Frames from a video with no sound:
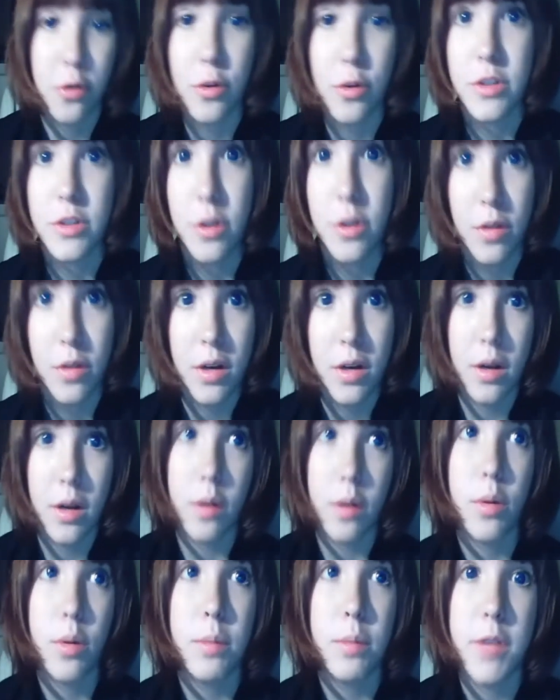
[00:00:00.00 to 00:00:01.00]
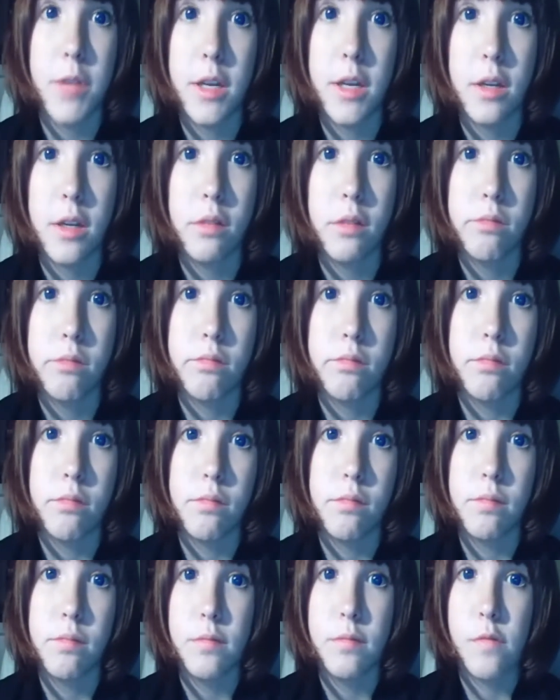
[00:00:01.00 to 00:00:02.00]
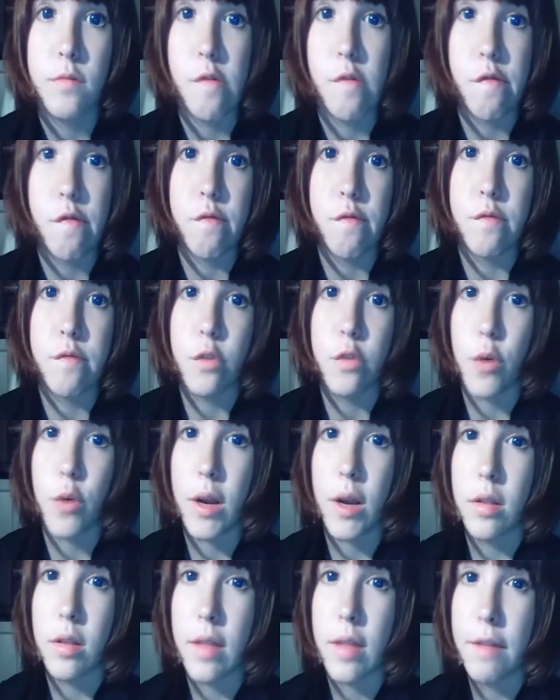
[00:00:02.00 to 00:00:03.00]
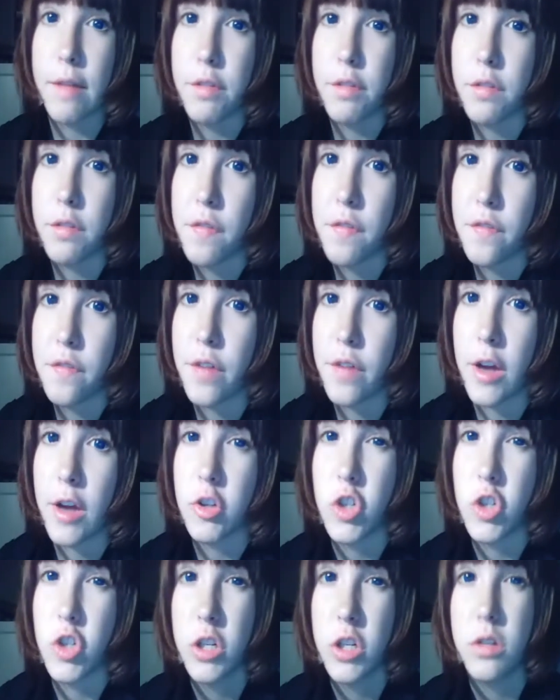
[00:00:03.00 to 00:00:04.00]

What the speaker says: So then now I'm taking grade 11 fashion,